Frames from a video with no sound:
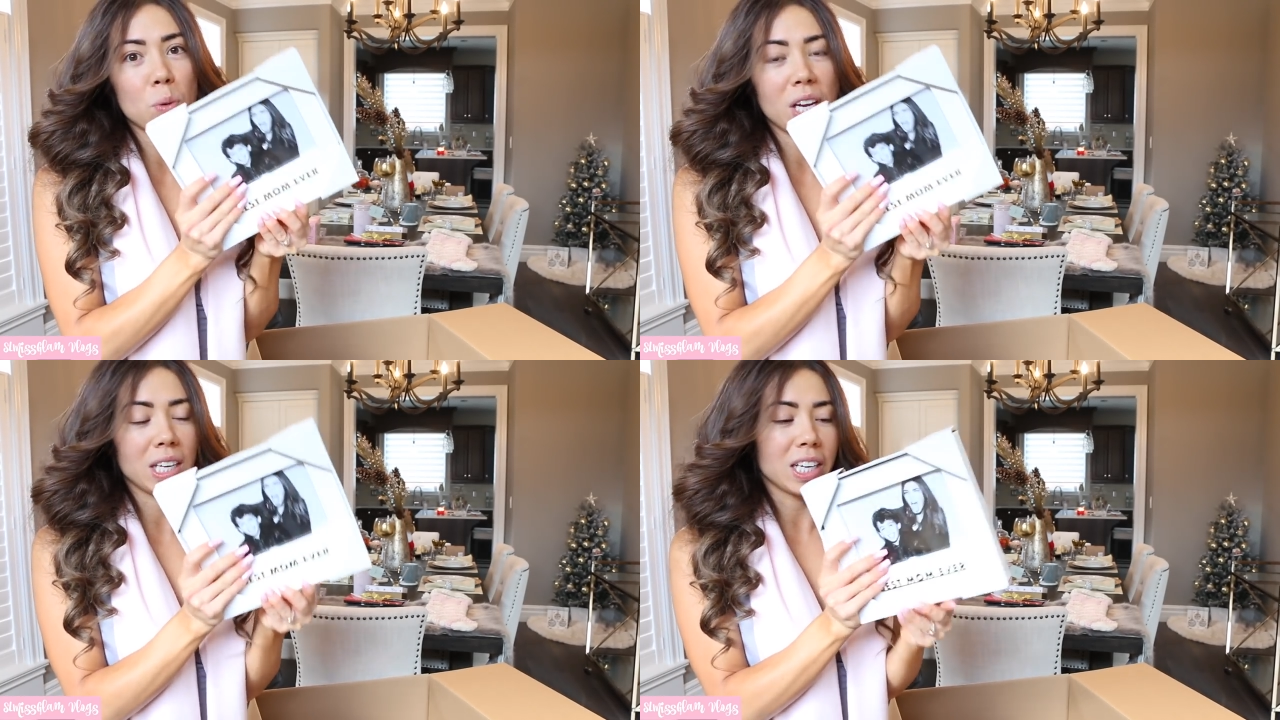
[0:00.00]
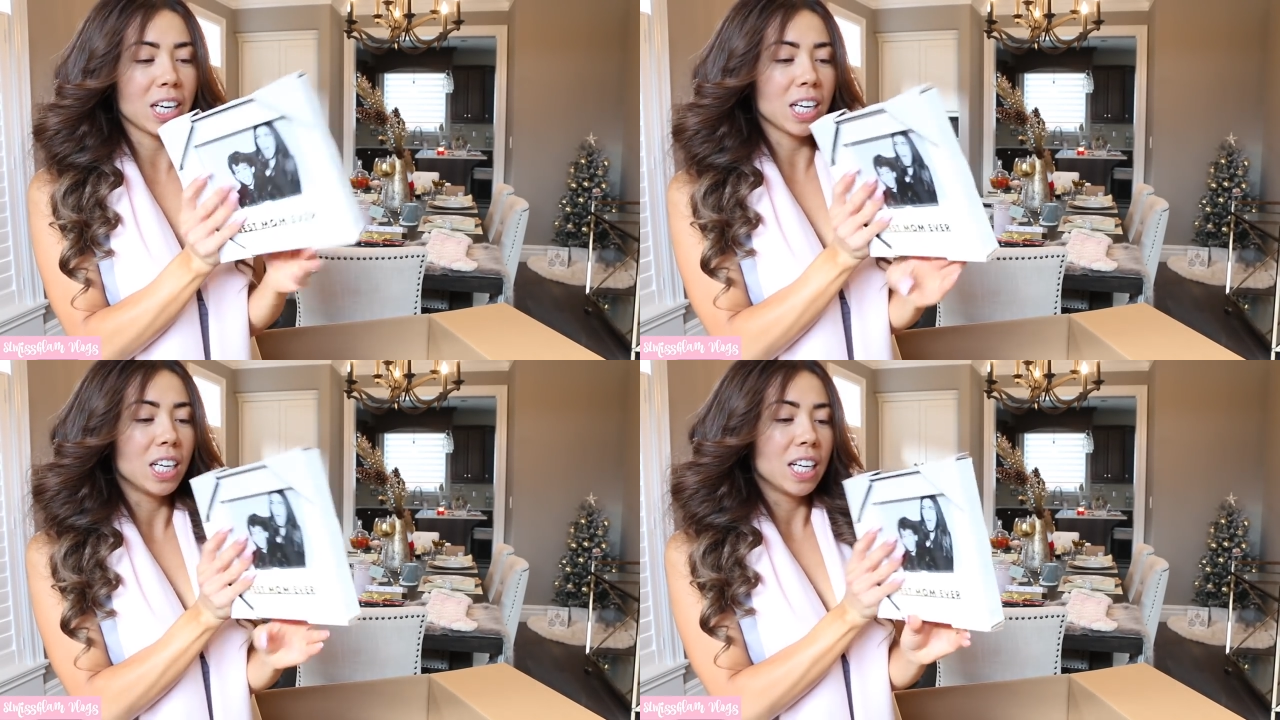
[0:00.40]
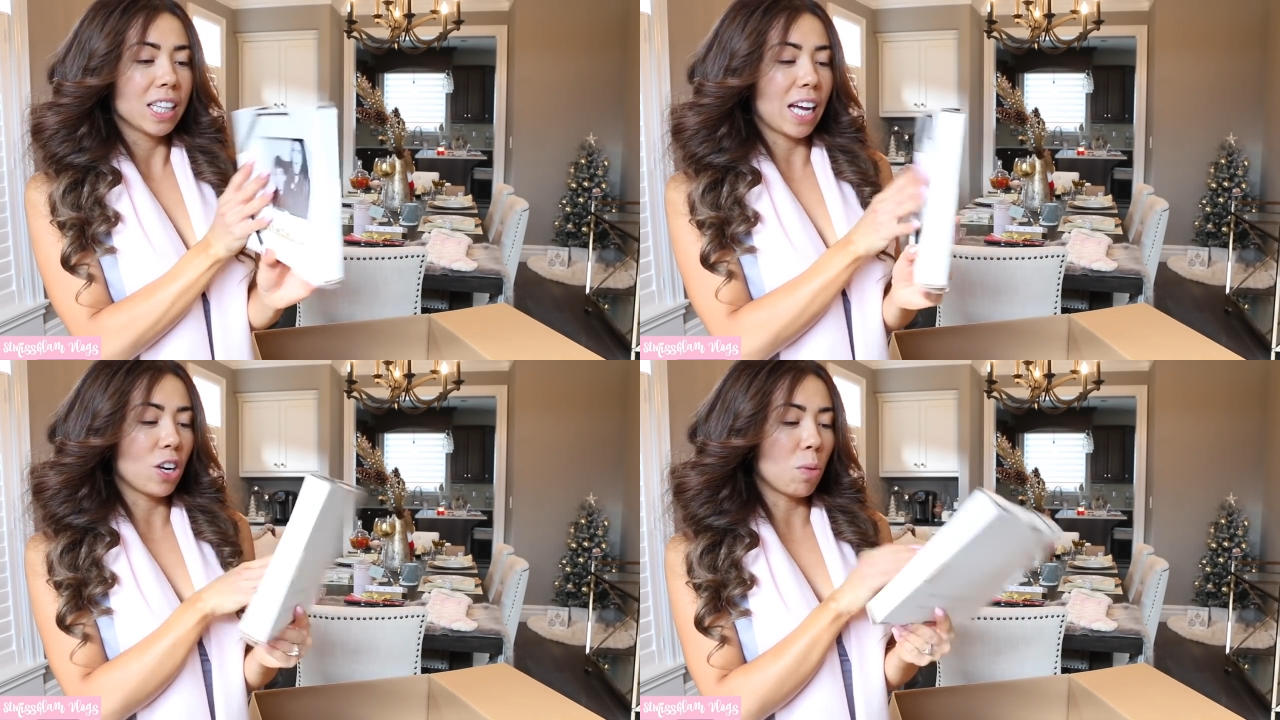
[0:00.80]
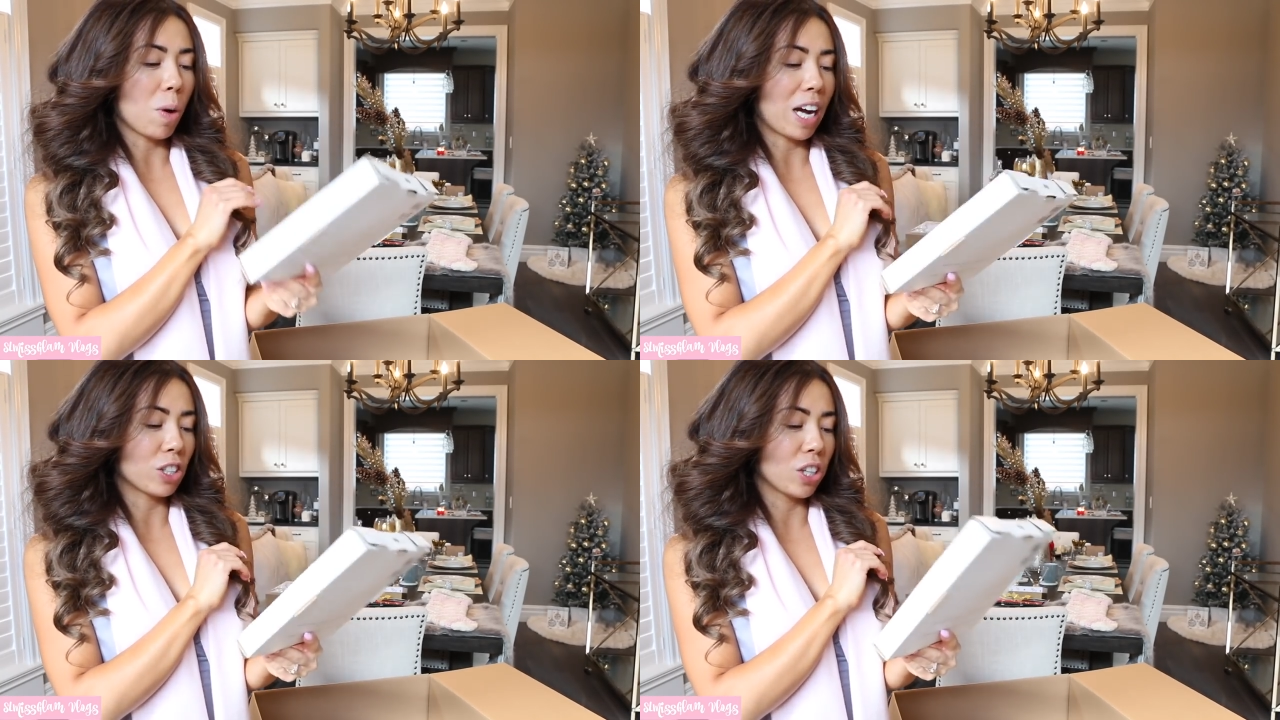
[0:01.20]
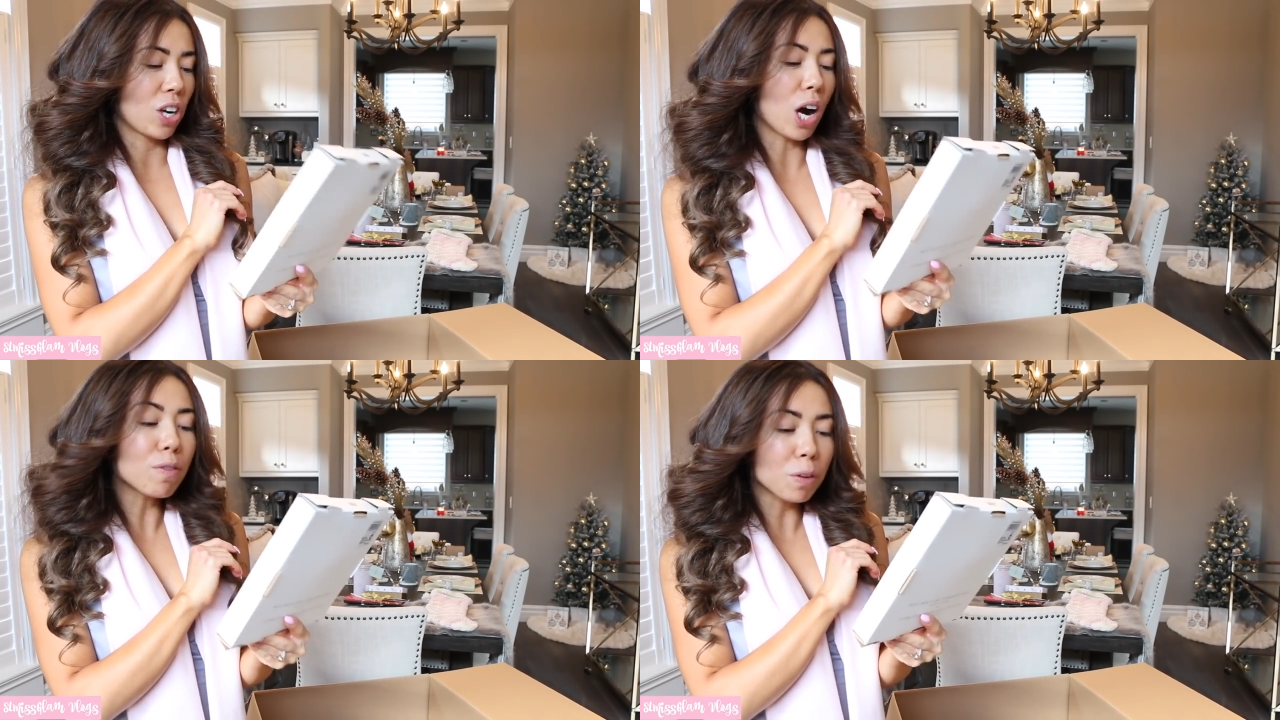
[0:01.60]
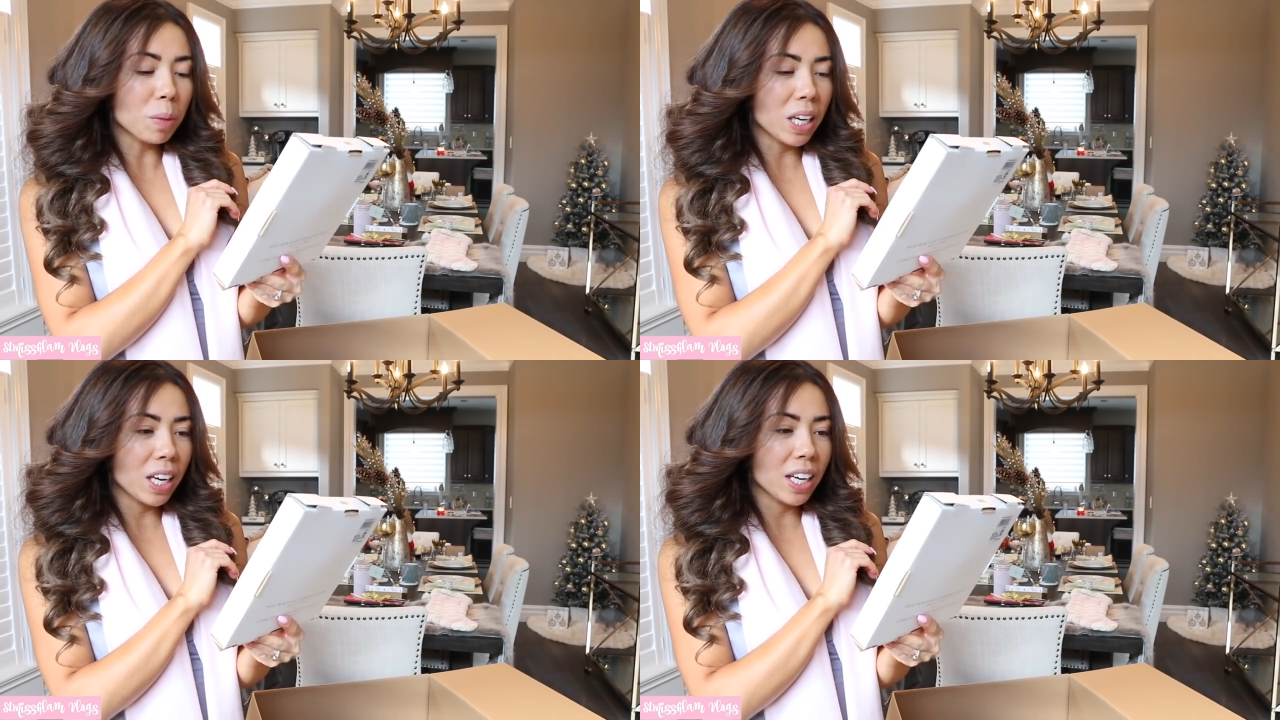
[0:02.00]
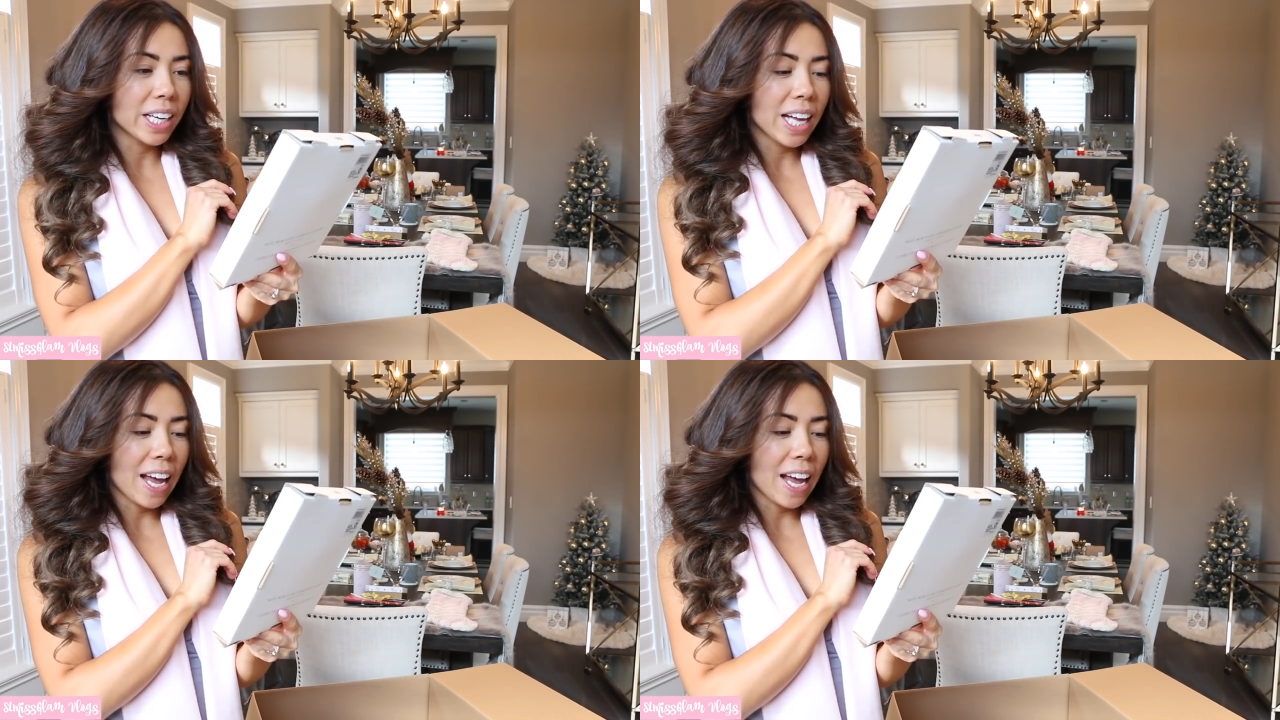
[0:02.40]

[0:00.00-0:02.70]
to put in here that Nomo actually got for me.